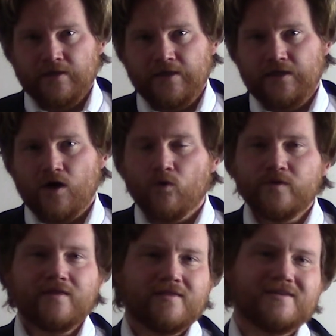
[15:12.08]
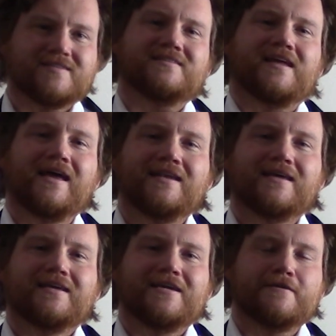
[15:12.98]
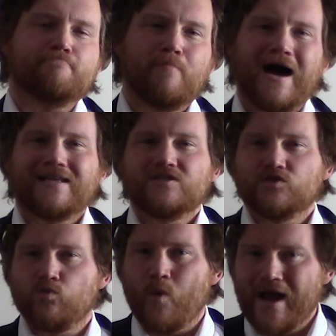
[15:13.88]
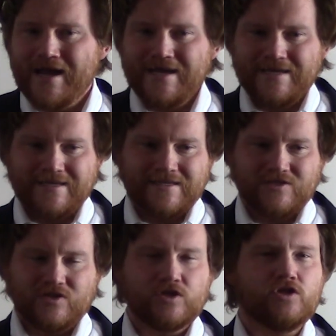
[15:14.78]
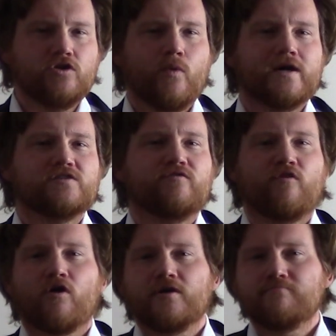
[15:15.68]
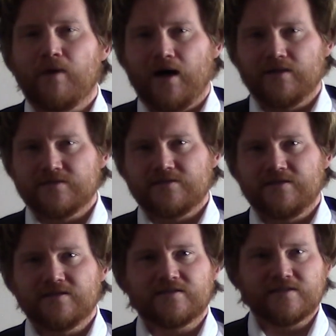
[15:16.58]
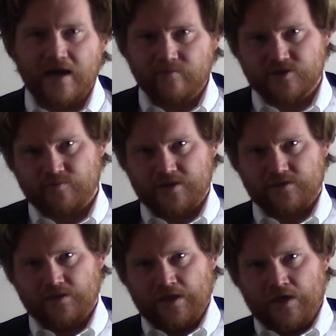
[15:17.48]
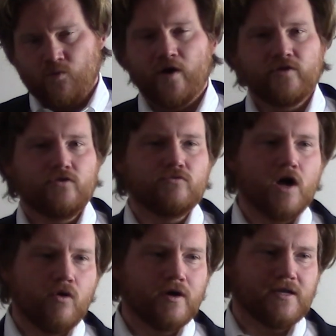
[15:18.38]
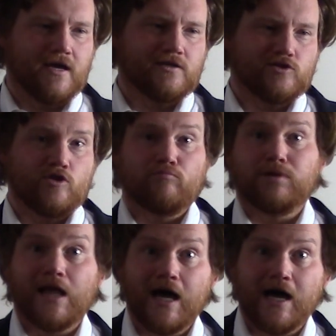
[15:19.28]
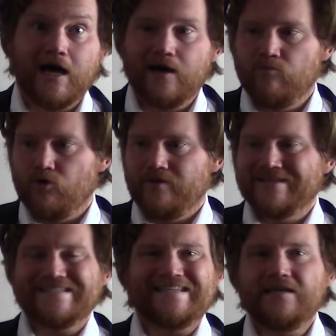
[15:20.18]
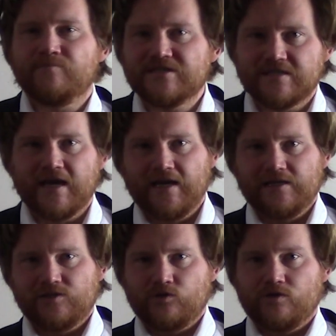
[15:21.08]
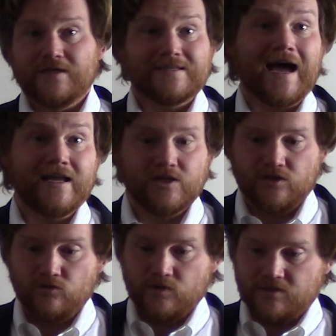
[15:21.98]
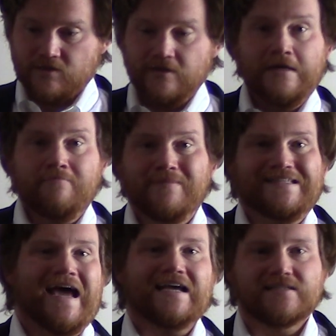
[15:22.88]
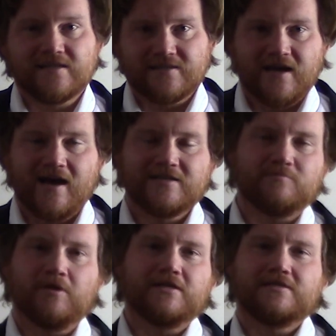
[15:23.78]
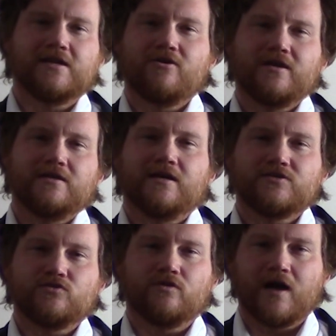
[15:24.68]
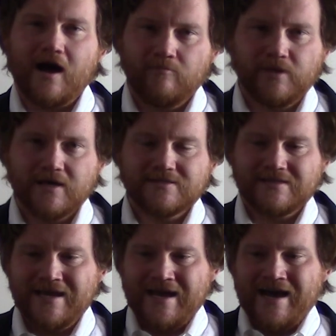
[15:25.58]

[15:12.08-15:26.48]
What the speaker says: The only thing standing in Biden's way is the U.S. foreign policy establishment. Whether you know it as the blob or the deep state, or as I do, as the metastasized military-industrial complex,